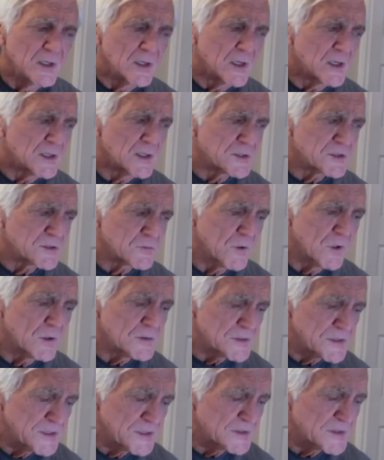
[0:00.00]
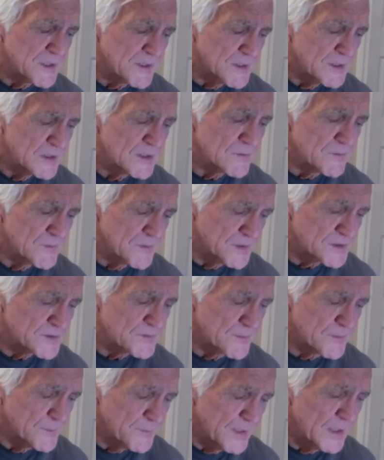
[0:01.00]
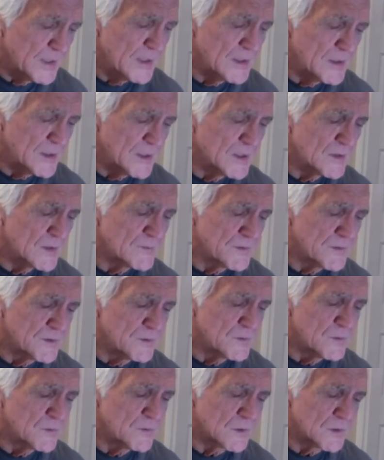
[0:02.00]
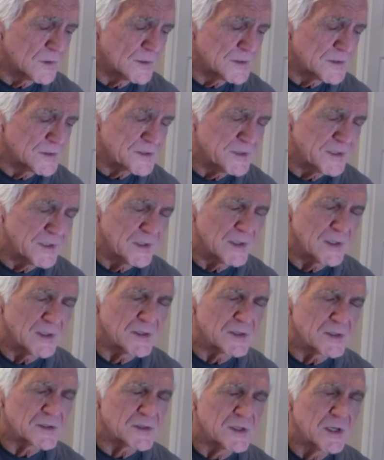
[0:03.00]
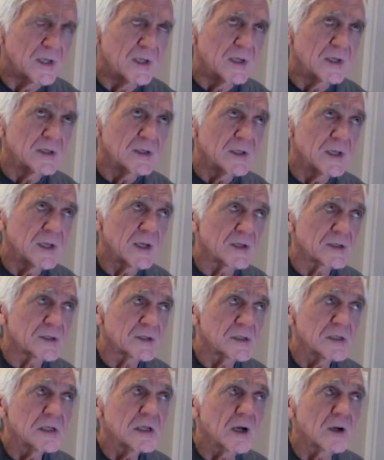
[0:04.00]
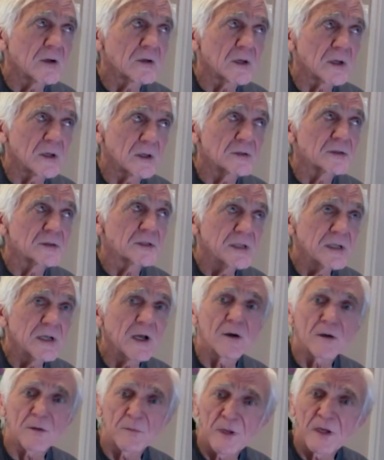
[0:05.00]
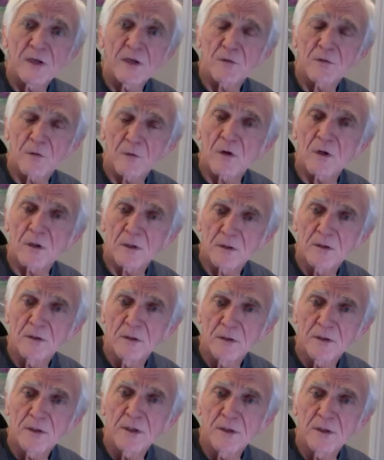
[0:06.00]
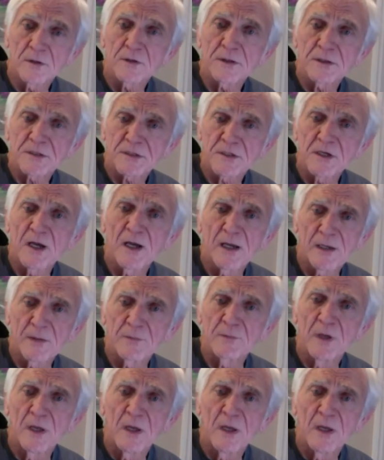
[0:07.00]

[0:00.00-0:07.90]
a strong sense I get of this for many of you who are listening is, yeah, seek out seek out a mentor. You know, it's time.